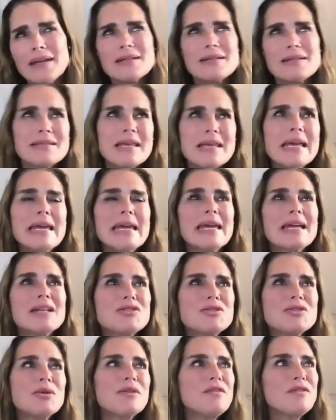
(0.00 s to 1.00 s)
It's
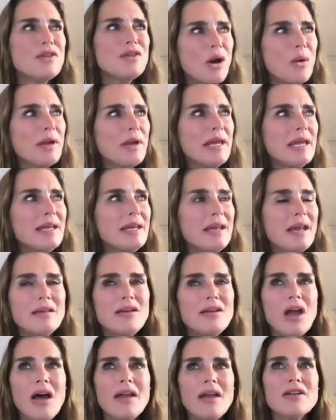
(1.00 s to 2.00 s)
sort of going in
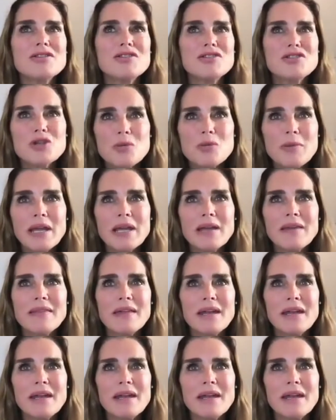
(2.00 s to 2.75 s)
and not assuming